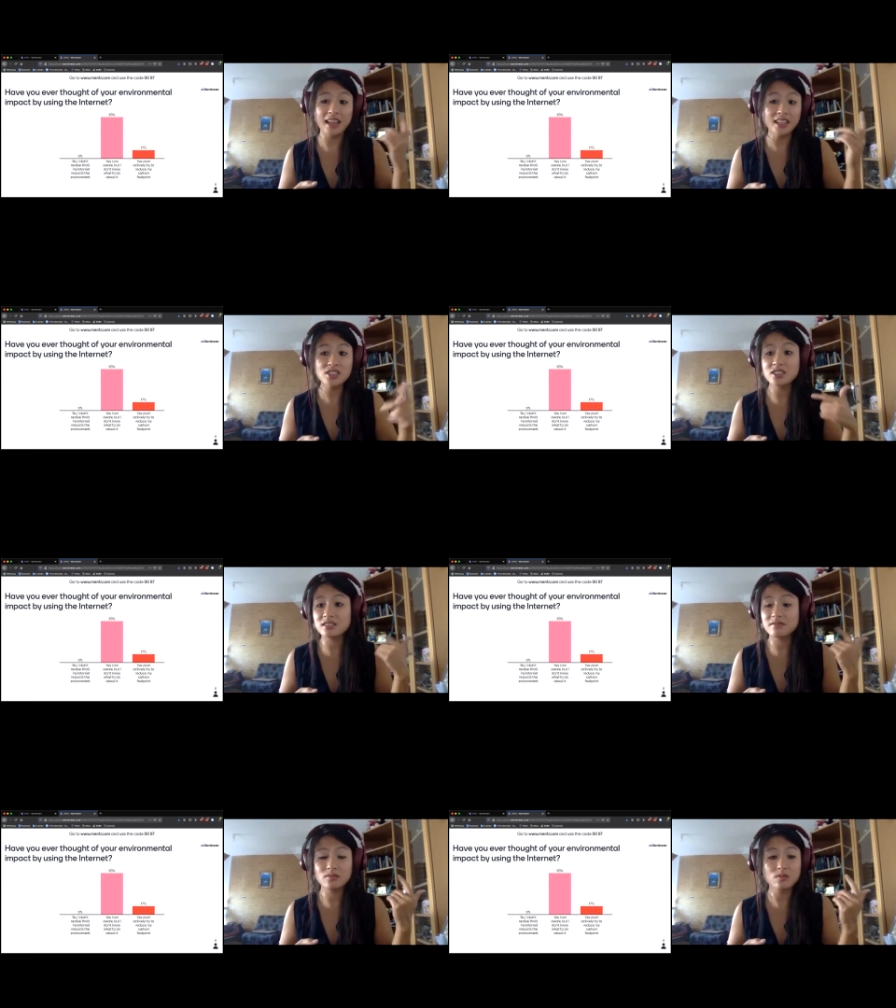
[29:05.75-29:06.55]
and just
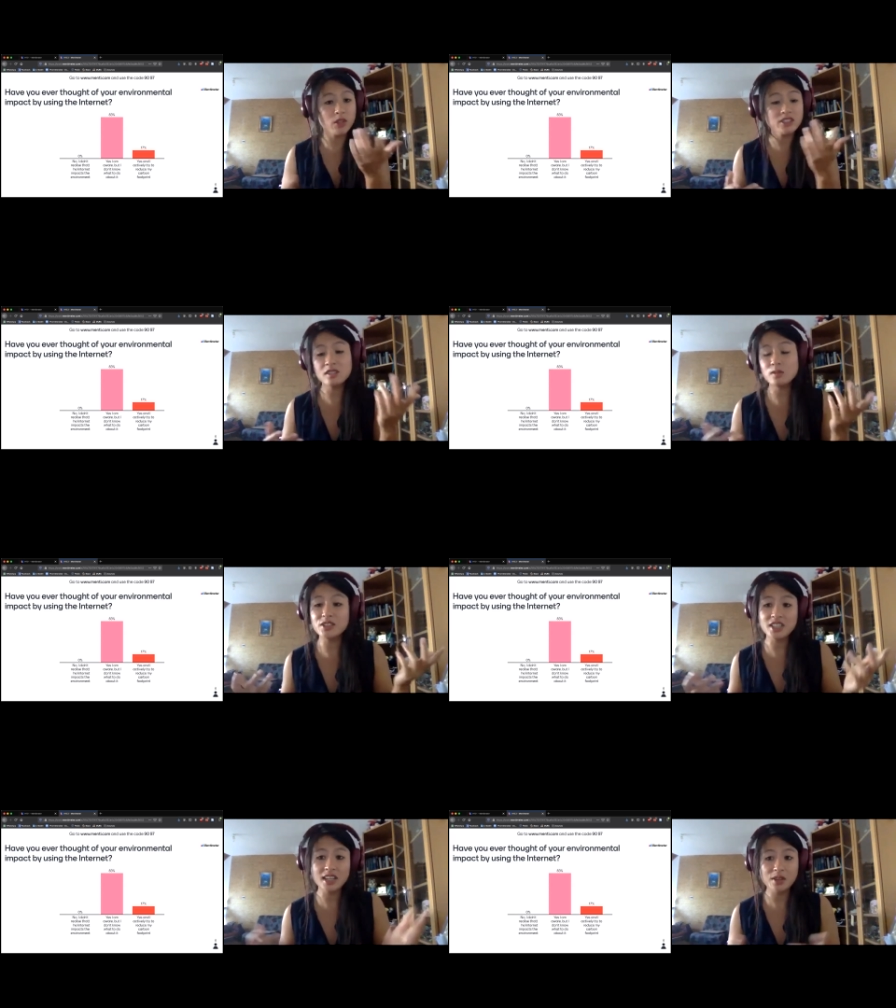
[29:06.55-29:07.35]
once in a while
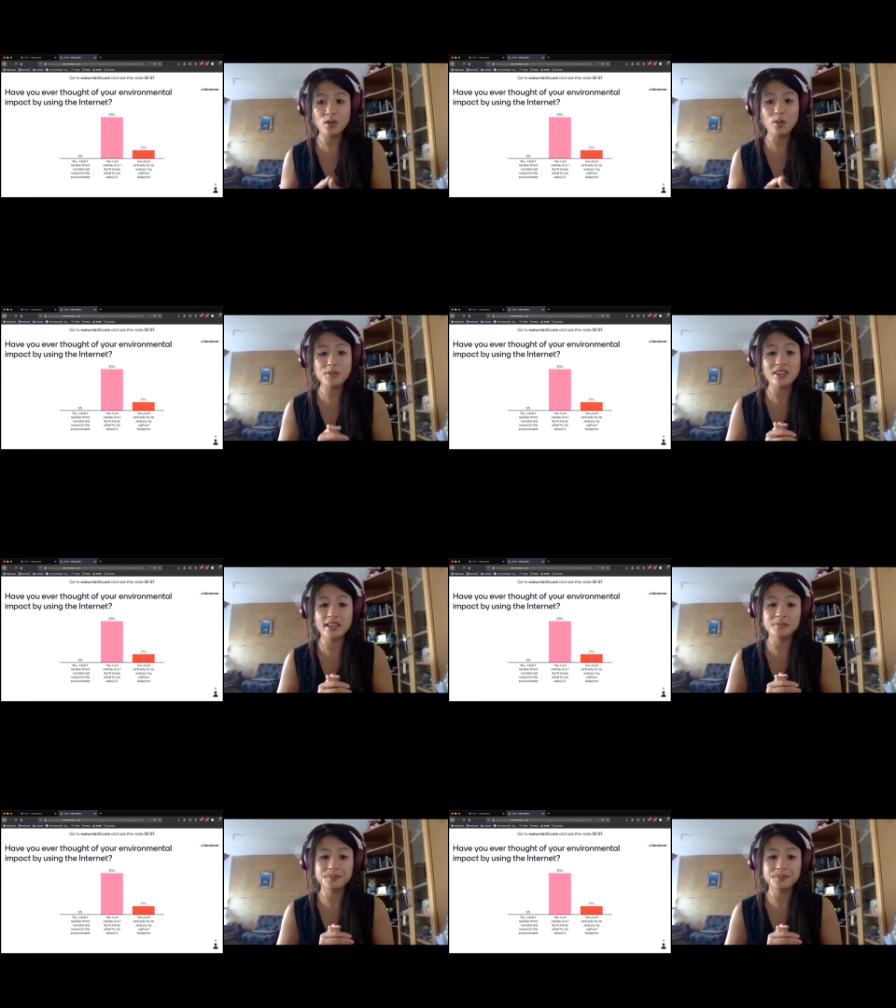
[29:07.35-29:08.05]
check out their website.